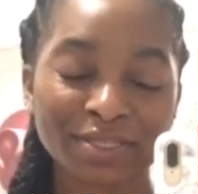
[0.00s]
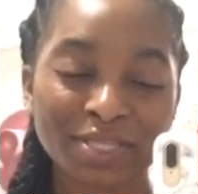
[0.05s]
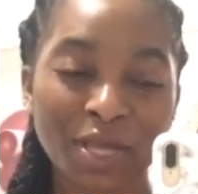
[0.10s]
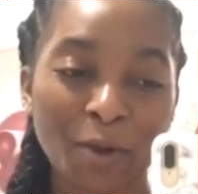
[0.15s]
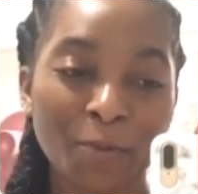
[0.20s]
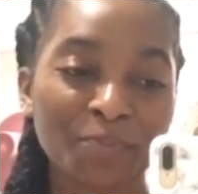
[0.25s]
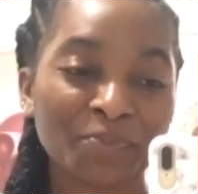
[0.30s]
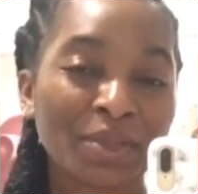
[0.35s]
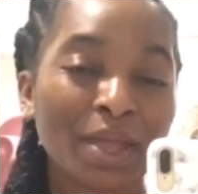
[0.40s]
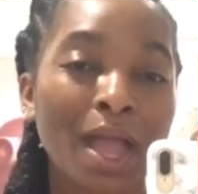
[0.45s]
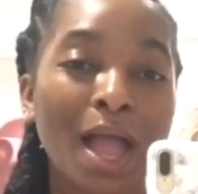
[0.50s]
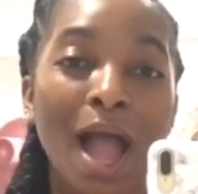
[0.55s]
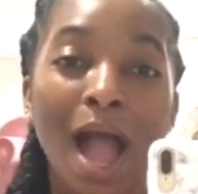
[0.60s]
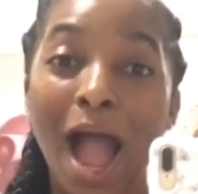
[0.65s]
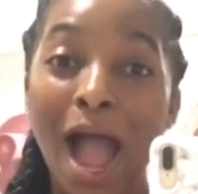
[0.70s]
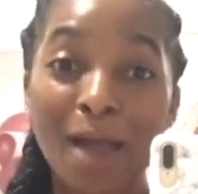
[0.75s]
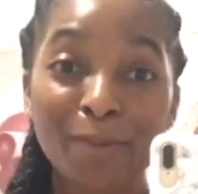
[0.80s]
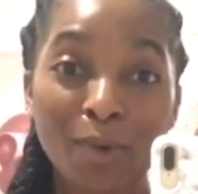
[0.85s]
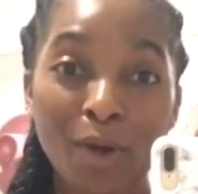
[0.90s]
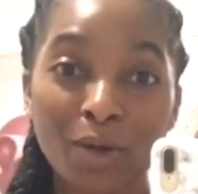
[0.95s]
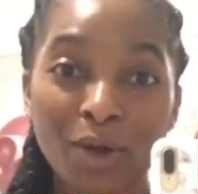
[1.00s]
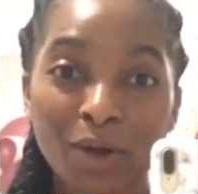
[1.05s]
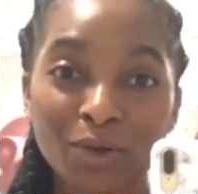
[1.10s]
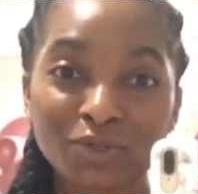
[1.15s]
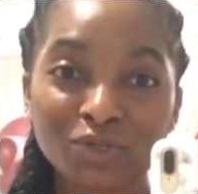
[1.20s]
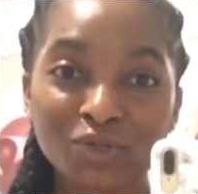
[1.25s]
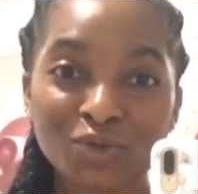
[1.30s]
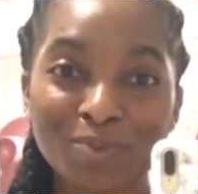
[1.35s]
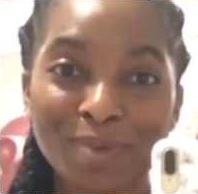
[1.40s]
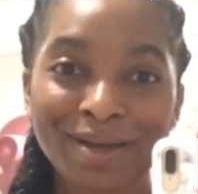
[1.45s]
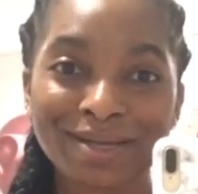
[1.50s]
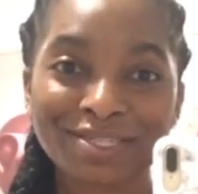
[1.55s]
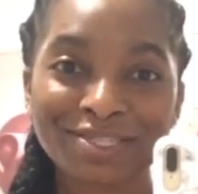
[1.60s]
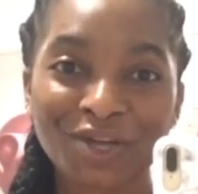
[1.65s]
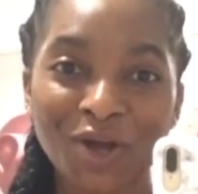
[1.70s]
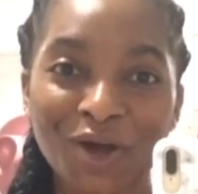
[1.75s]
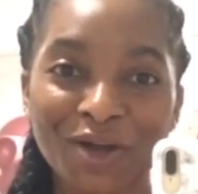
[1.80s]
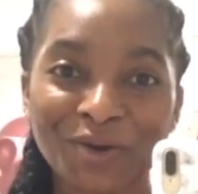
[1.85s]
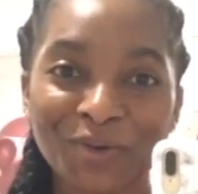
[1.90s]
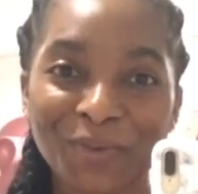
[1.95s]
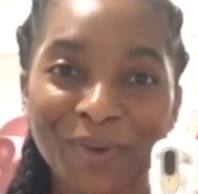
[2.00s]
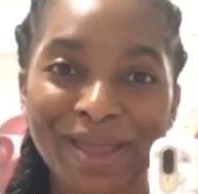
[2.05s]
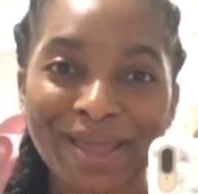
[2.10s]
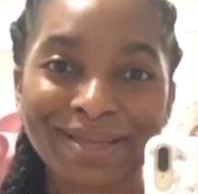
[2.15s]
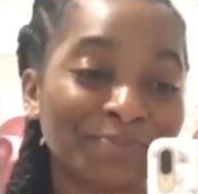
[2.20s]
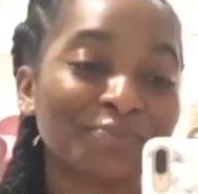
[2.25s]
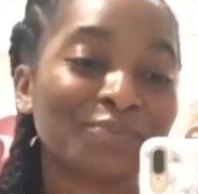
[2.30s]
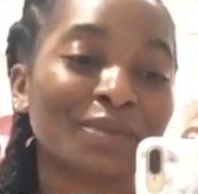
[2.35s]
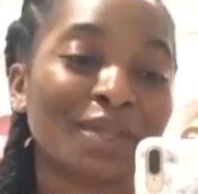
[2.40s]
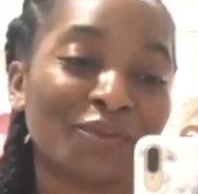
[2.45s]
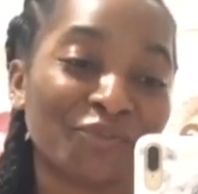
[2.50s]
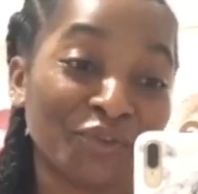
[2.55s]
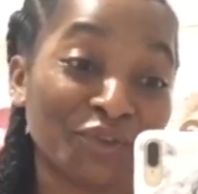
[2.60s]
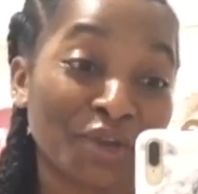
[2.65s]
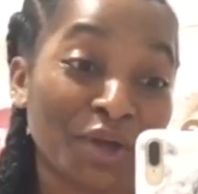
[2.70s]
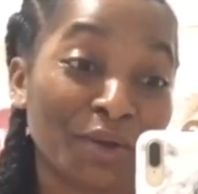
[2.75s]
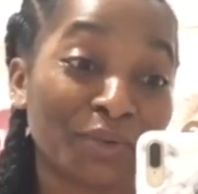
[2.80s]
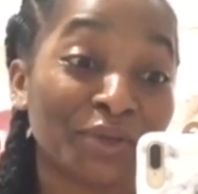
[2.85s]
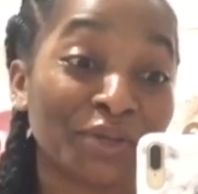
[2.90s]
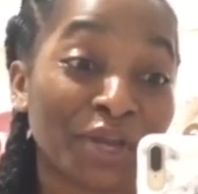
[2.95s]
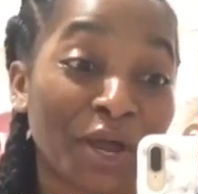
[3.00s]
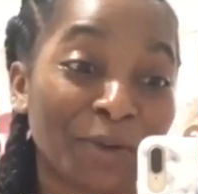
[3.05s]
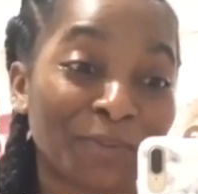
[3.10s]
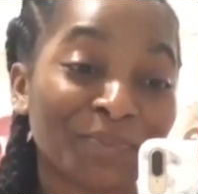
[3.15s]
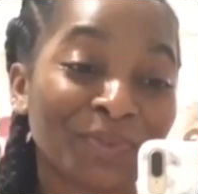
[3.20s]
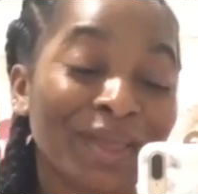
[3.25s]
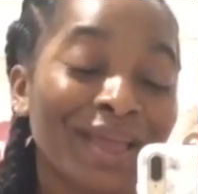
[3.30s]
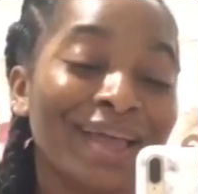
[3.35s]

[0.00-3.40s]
So I won't go too much on a rant. If you know, you know.